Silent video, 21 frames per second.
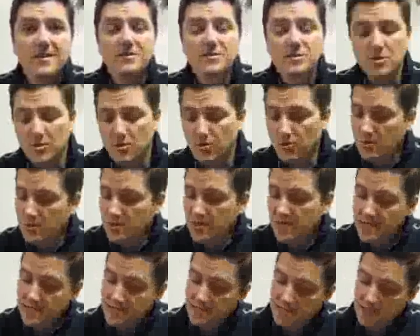So
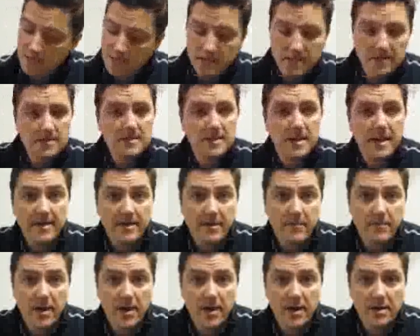let's look inside the
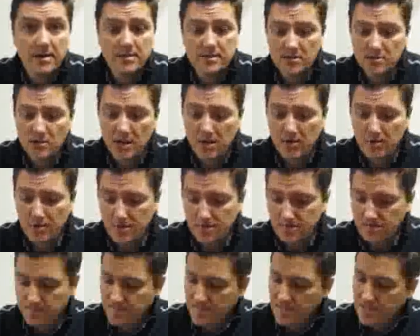box, shall we?
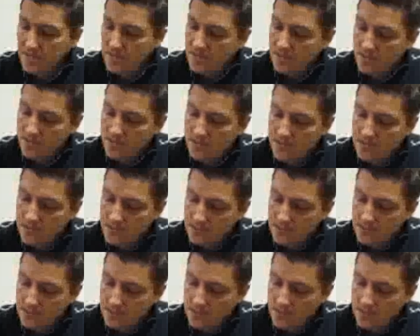
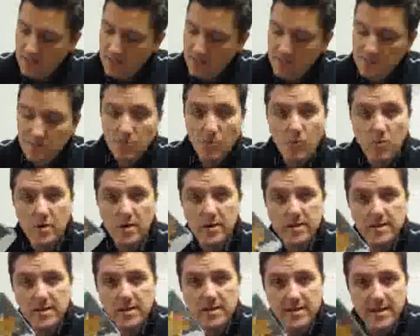This is
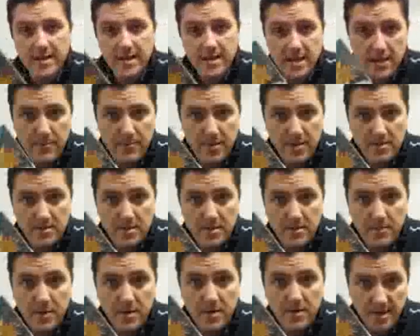one that I picked
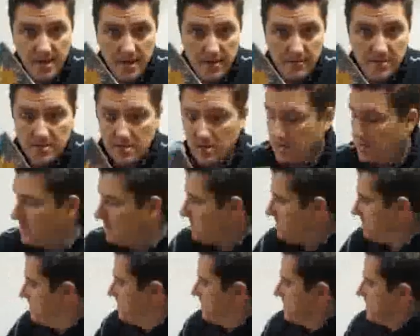up on Amazon.
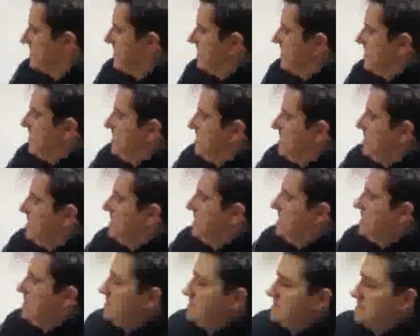
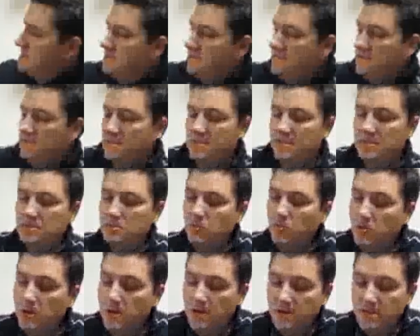This is
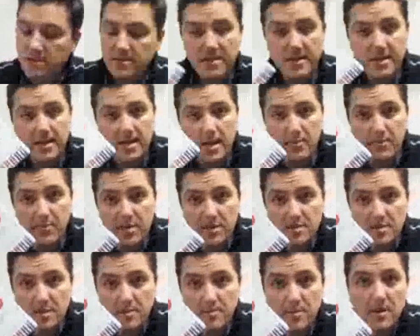one that I
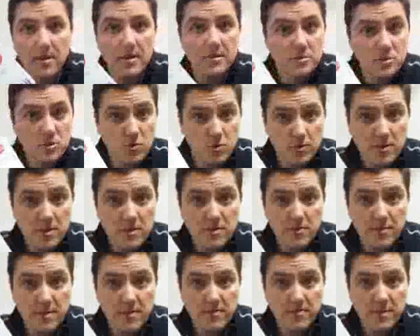picked up on
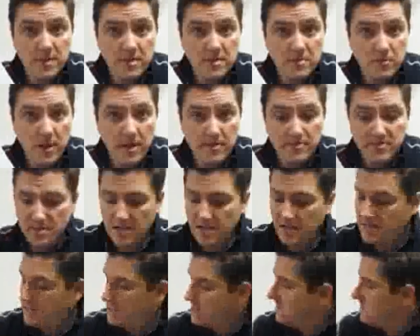23andMe's
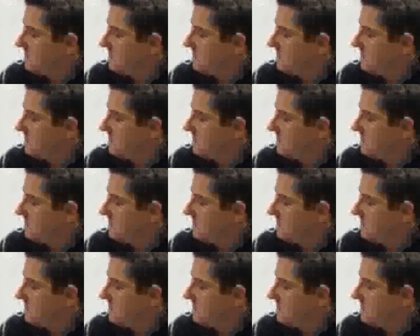website.